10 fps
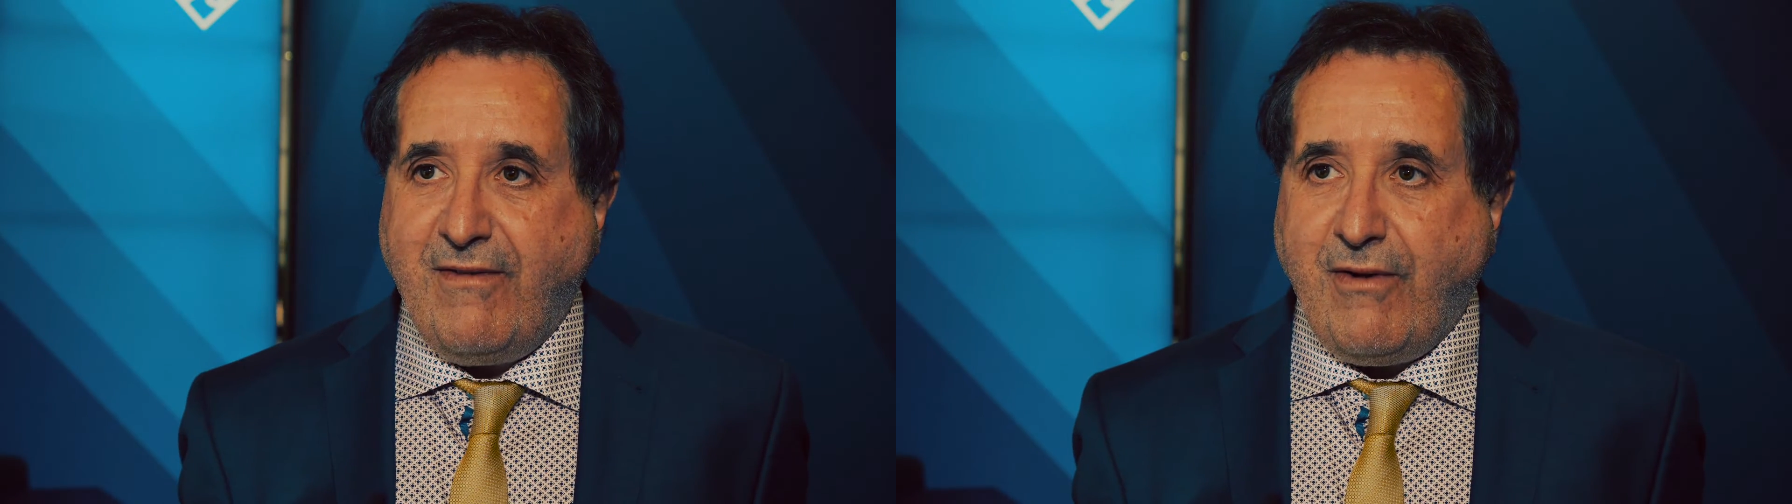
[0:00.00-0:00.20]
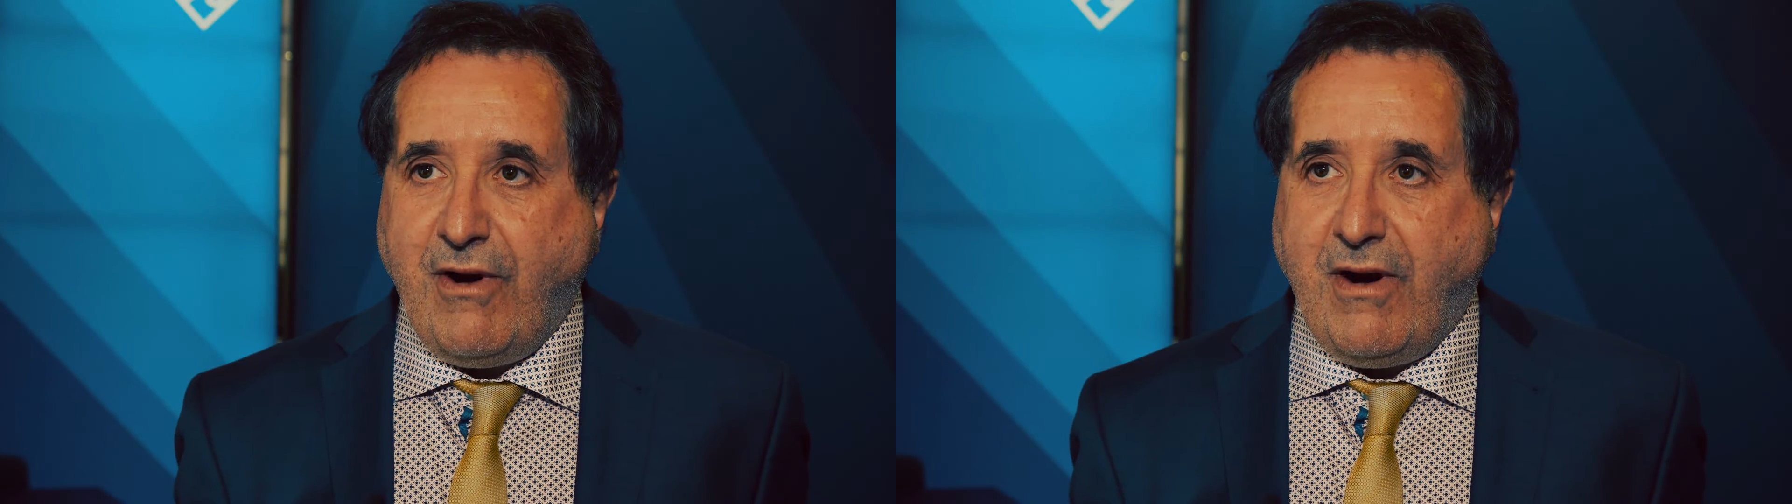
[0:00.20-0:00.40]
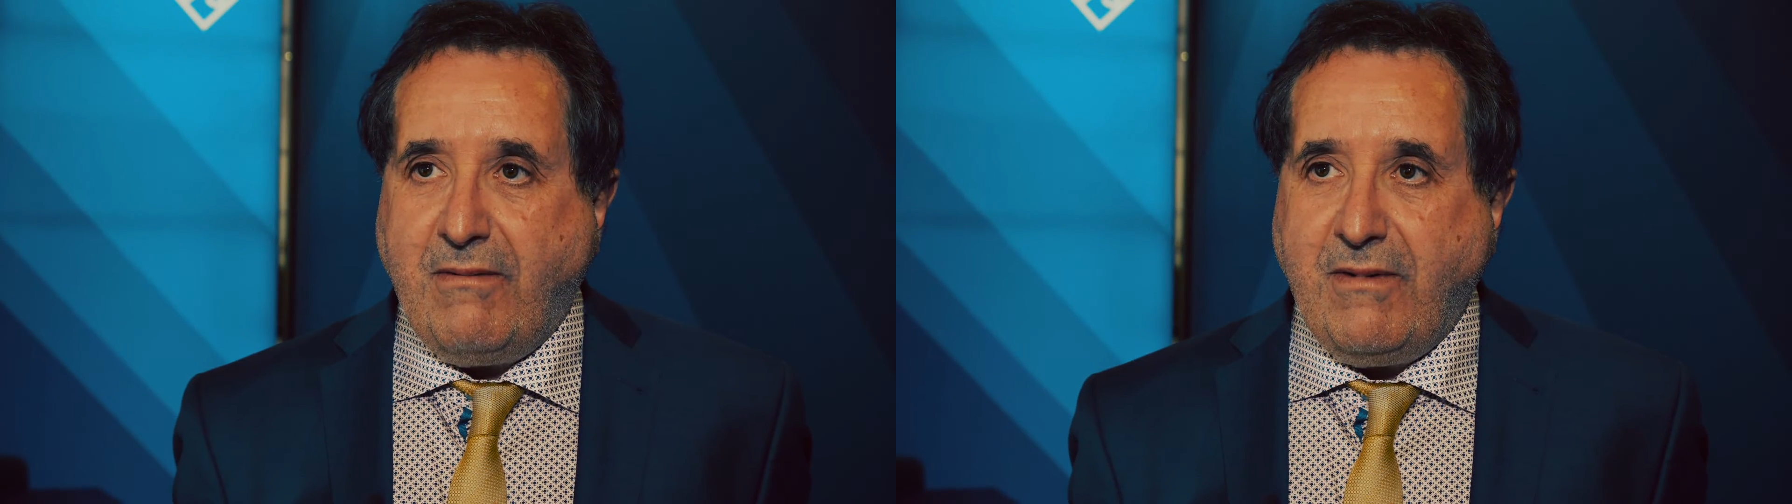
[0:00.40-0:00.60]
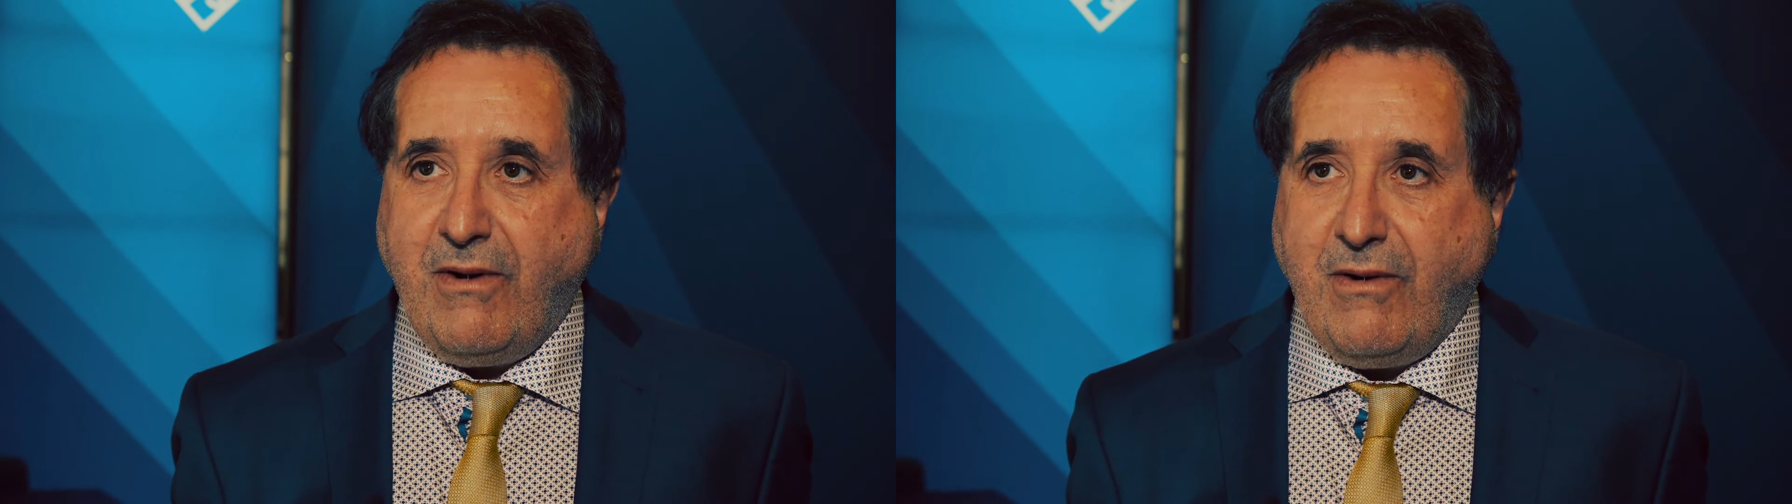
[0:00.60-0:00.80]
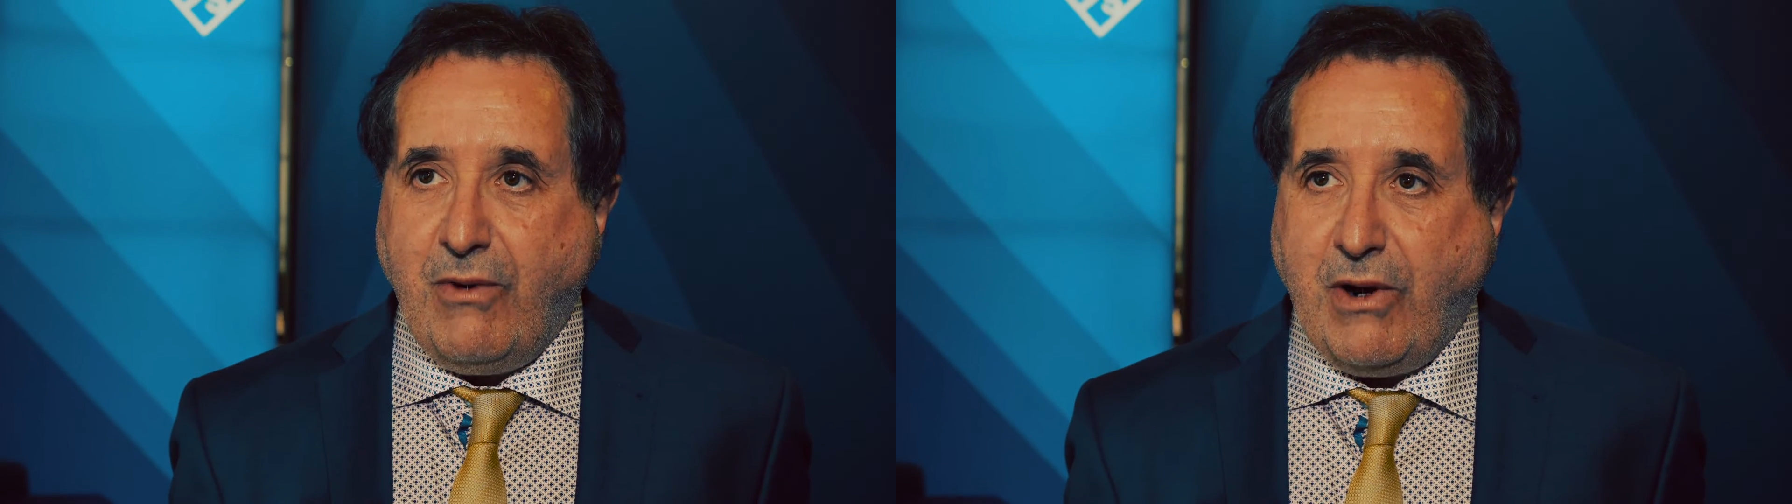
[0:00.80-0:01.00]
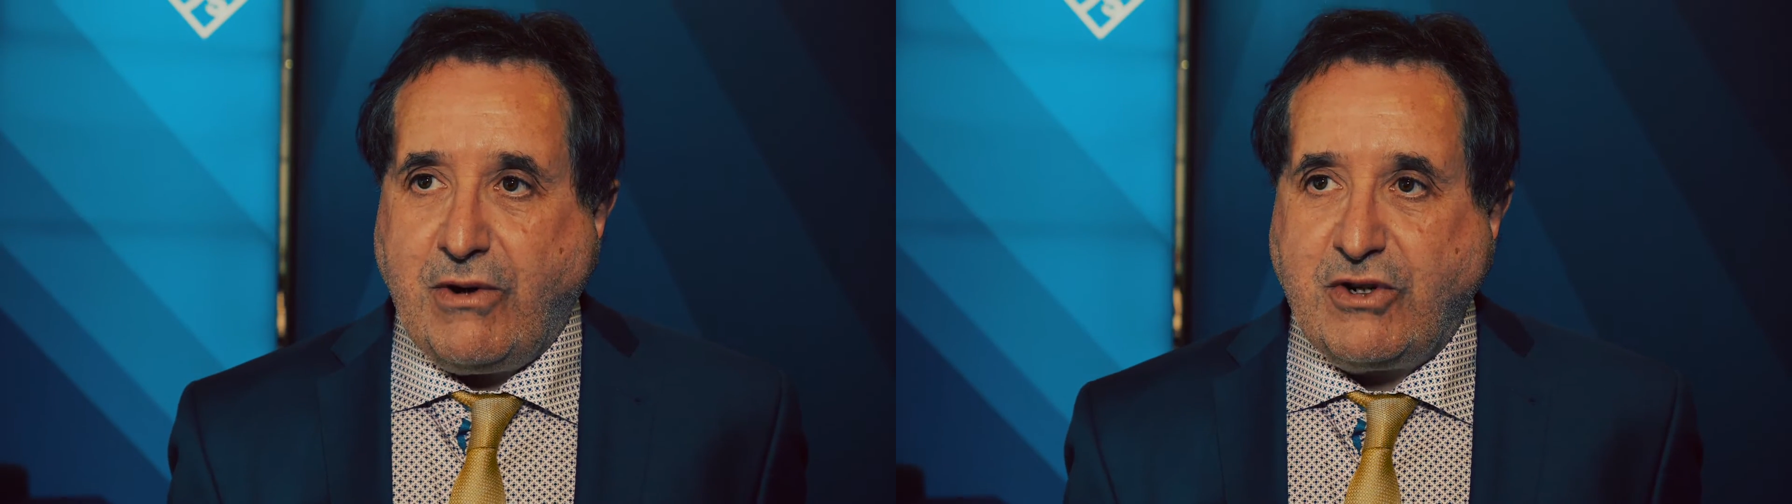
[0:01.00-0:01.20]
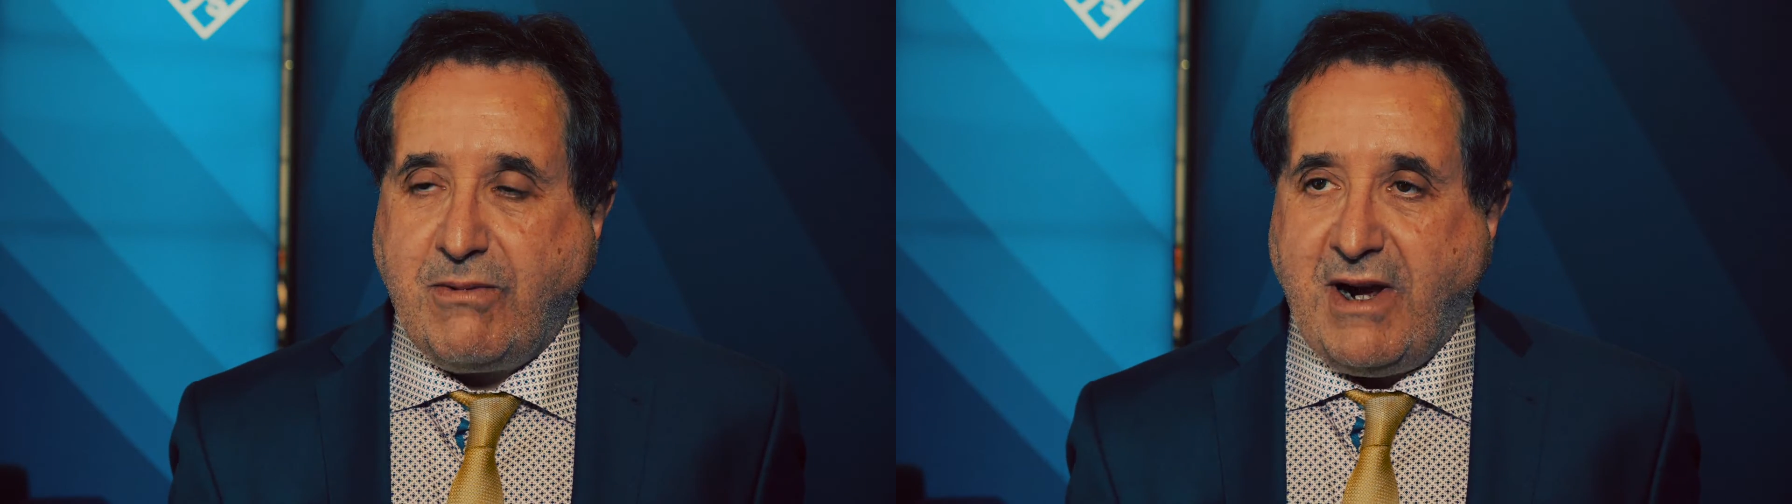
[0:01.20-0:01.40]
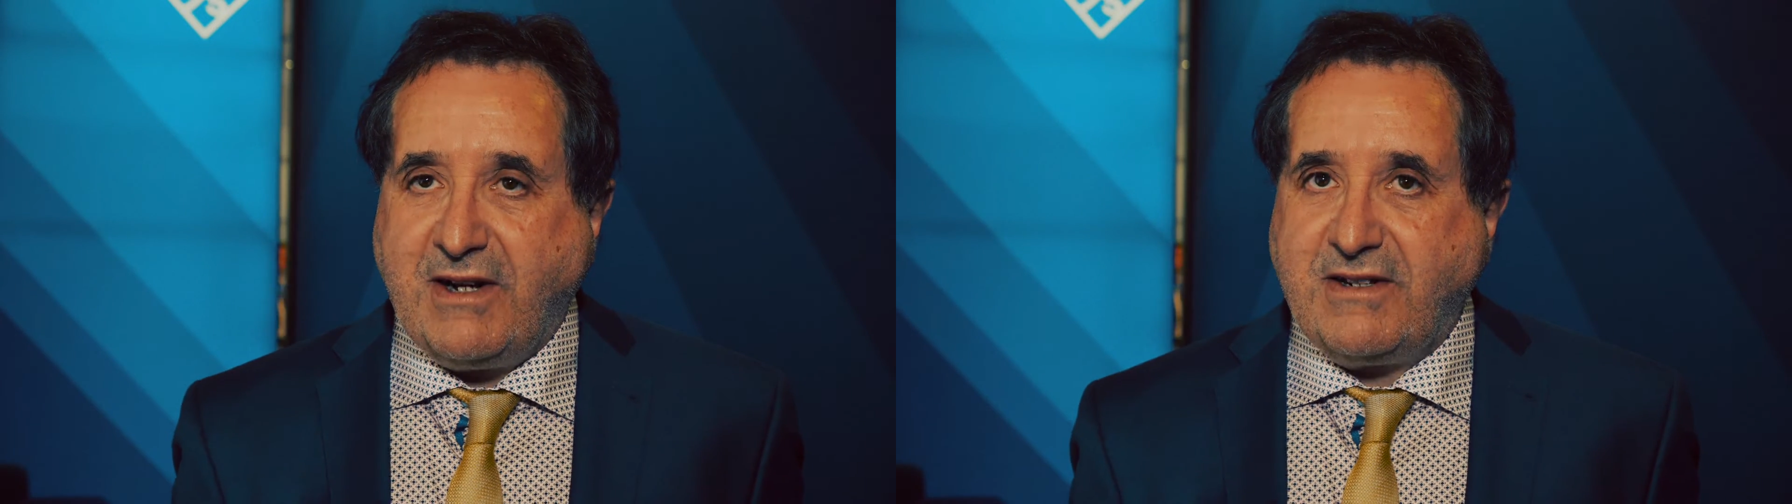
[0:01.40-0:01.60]
for Rohde &
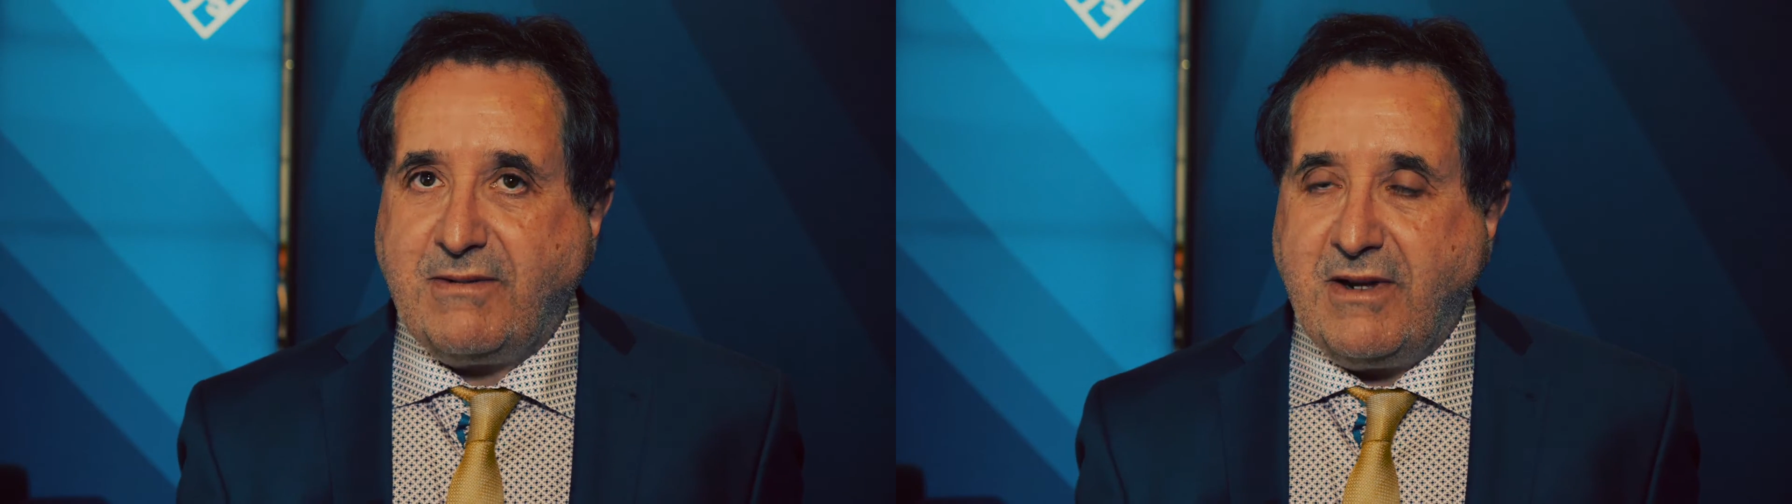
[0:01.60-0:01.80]
Schwarz